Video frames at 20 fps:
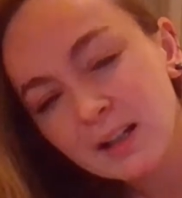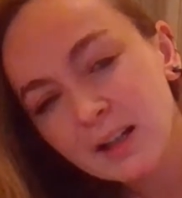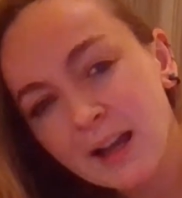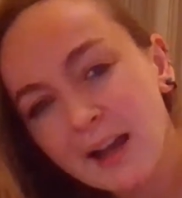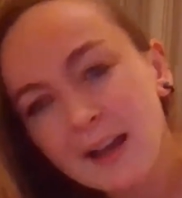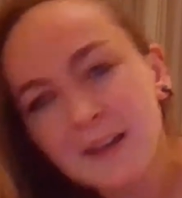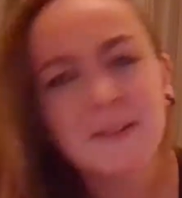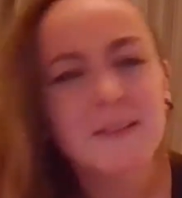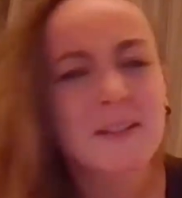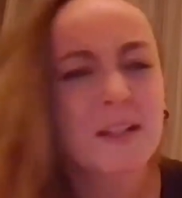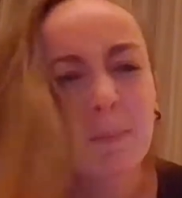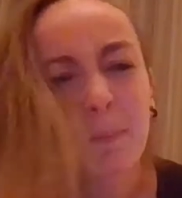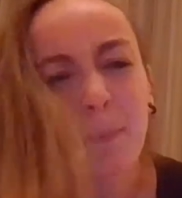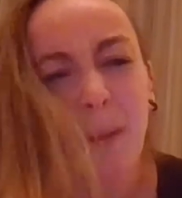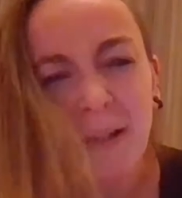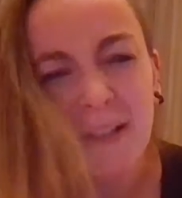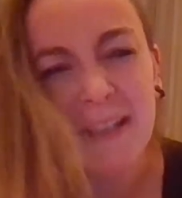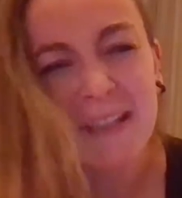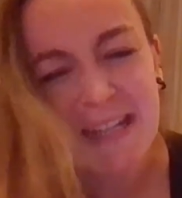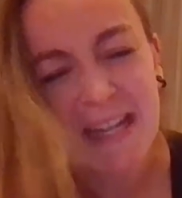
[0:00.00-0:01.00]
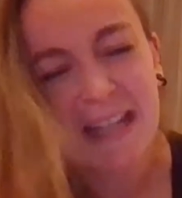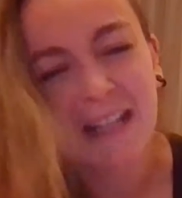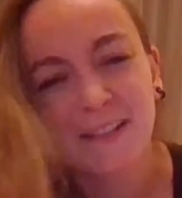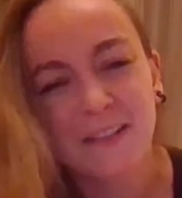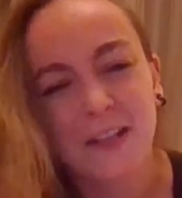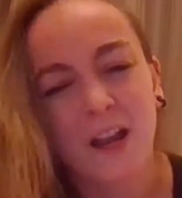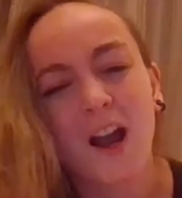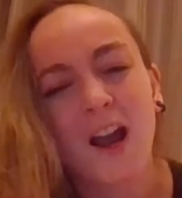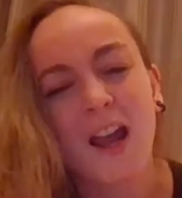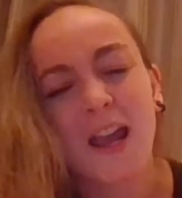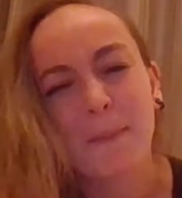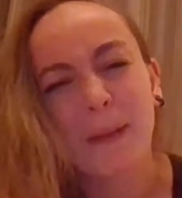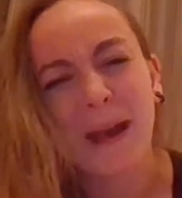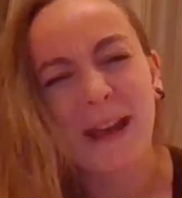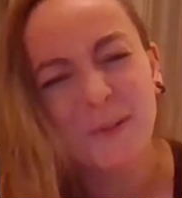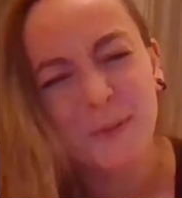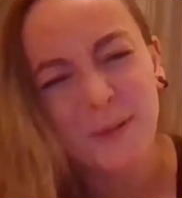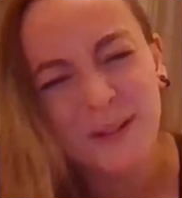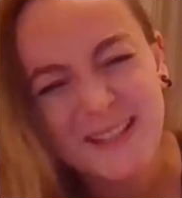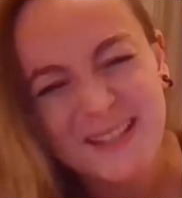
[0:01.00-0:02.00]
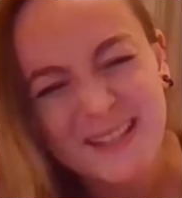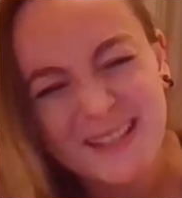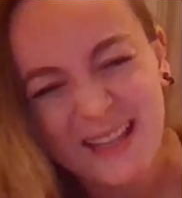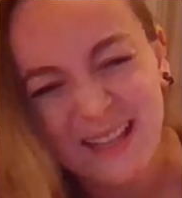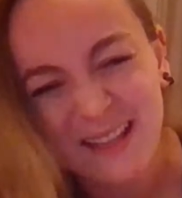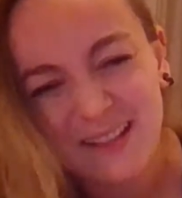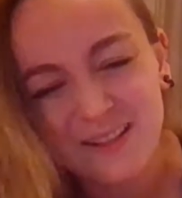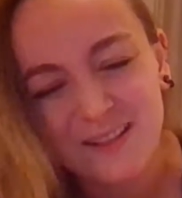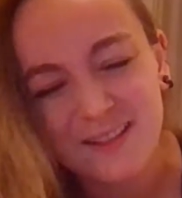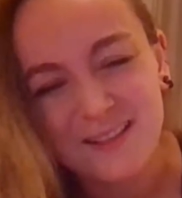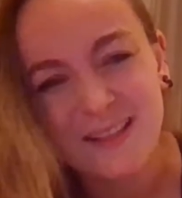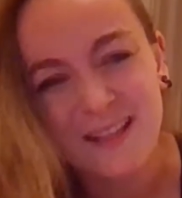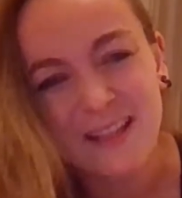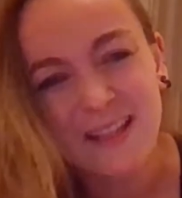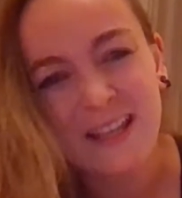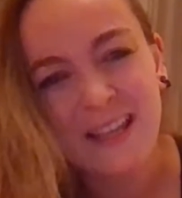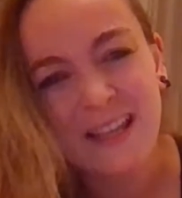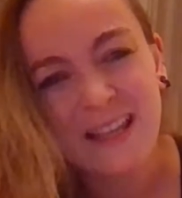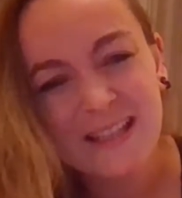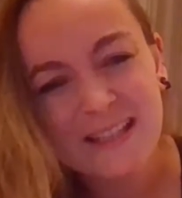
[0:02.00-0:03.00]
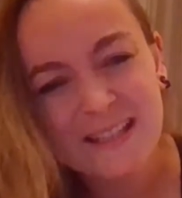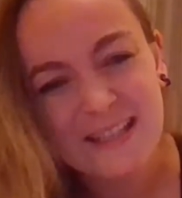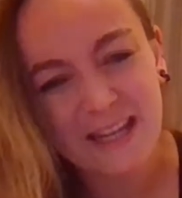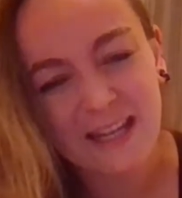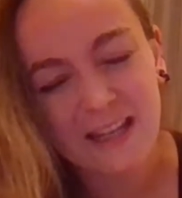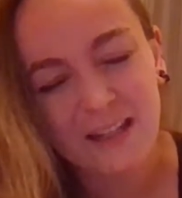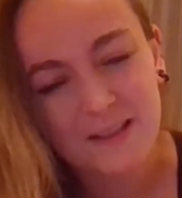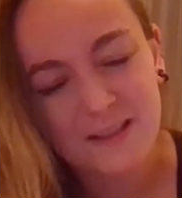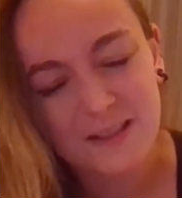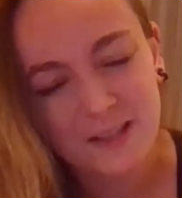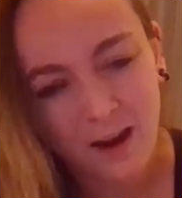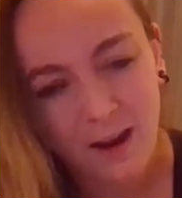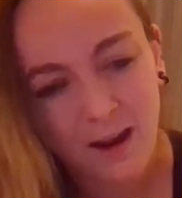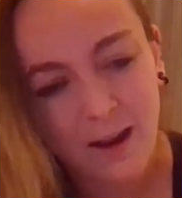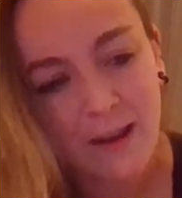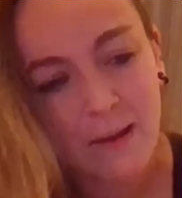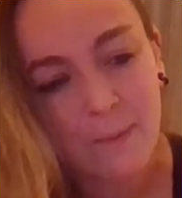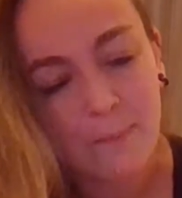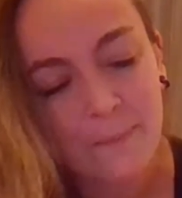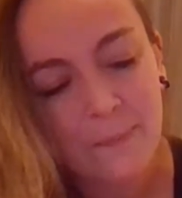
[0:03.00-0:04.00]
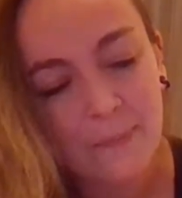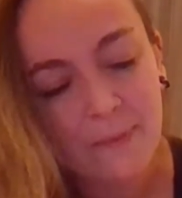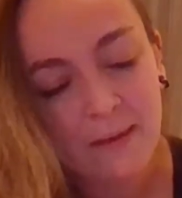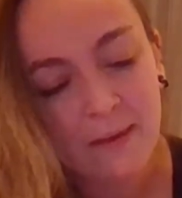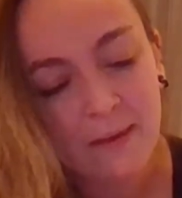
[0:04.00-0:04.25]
How does our body tell time? How do our cells tell time?